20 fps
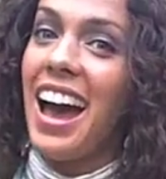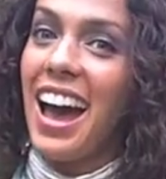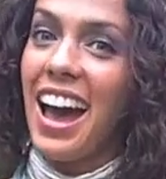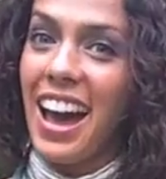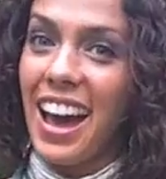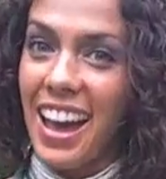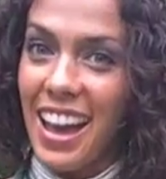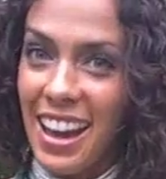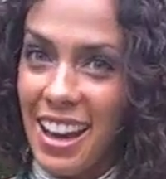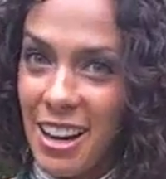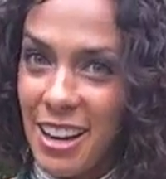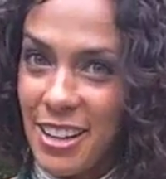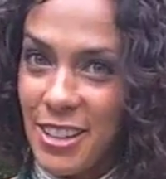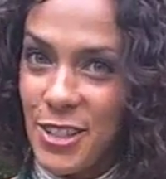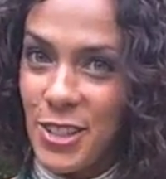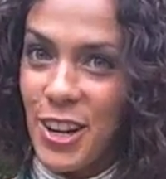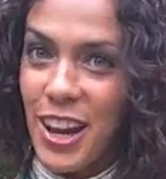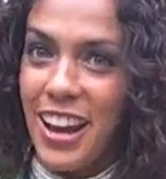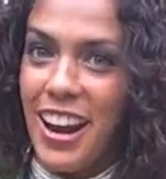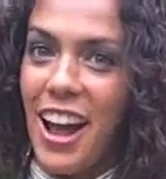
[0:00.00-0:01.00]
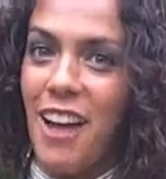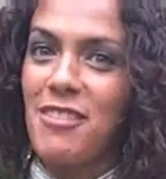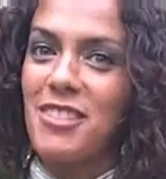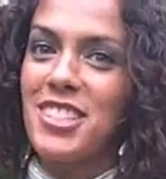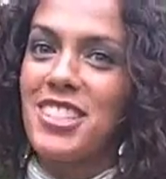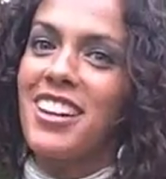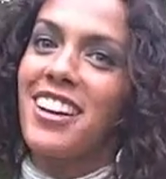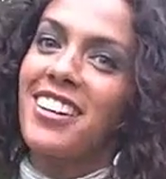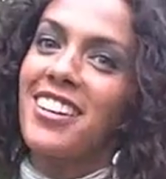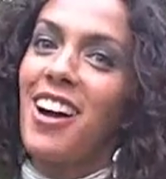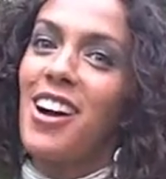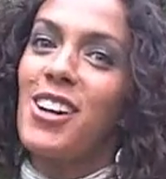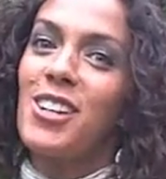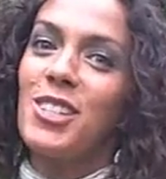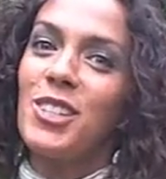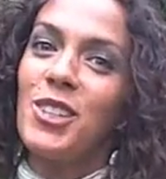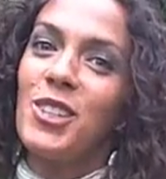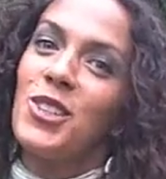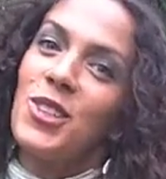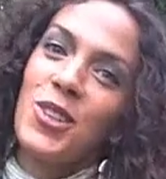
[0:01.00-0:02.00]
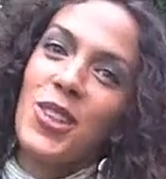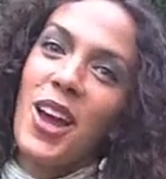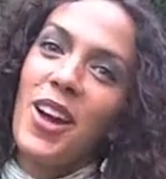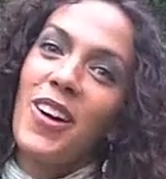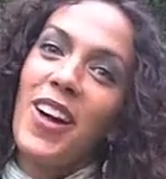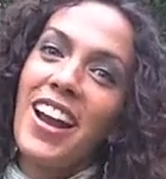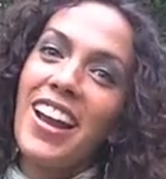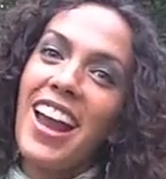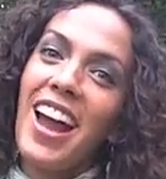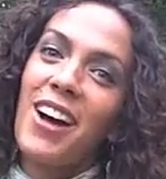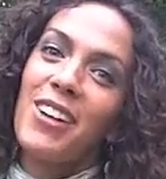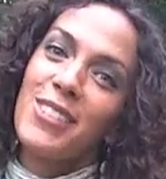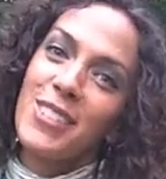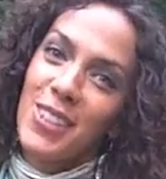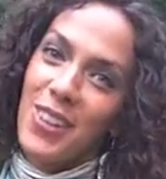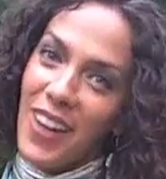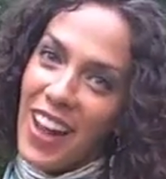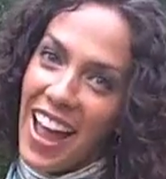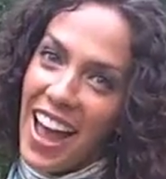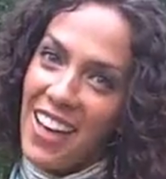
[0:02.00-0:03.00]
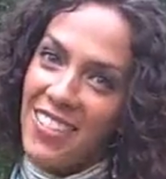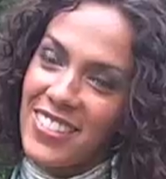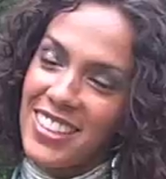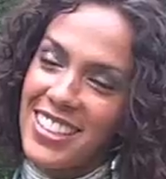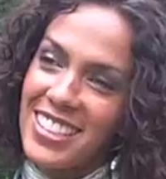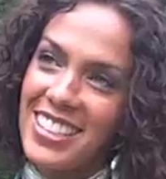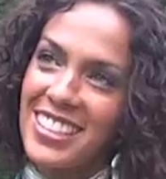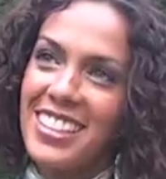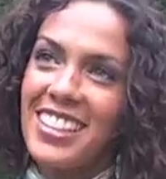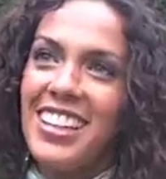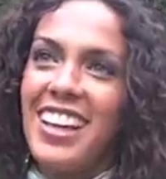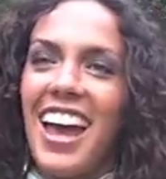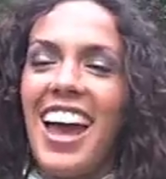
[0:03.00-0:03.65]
I do not have the technology to do that right now, so I haven't.